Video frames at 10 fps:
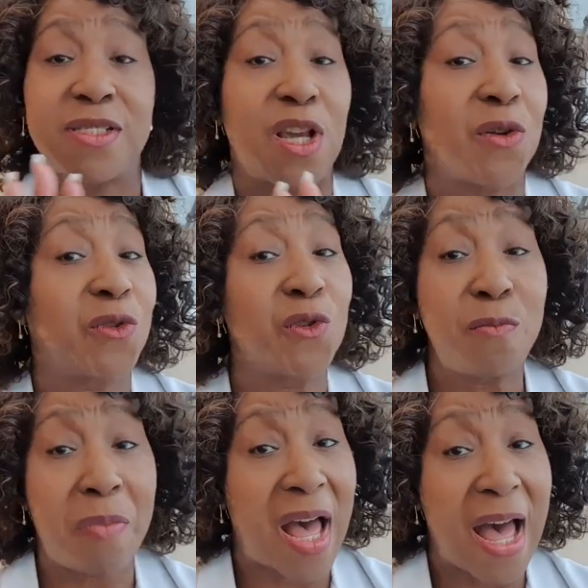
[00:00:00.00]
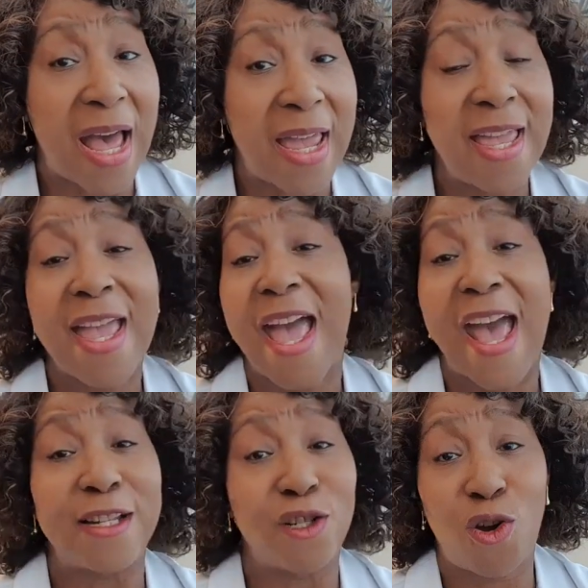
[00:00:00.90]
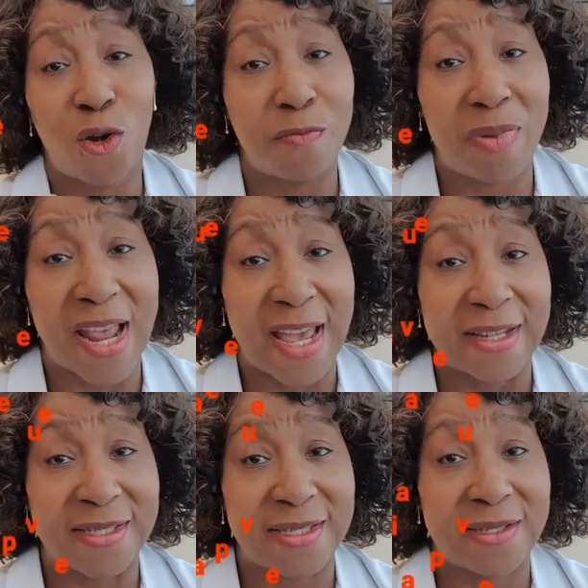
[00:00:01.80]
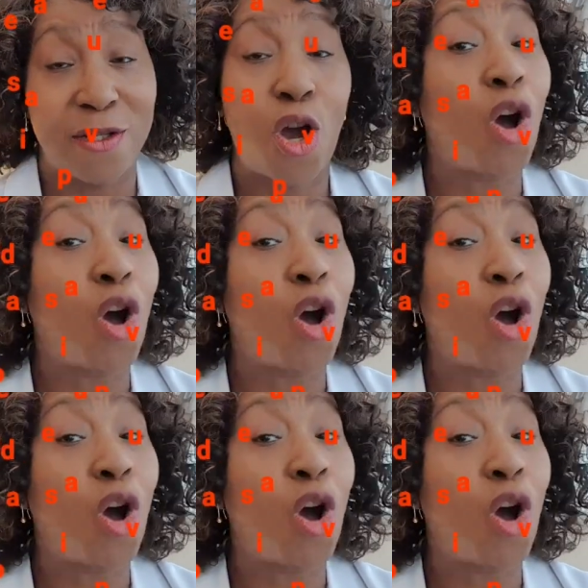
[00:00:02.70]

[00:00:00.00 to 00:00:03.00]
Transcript: So goodbye and God bless.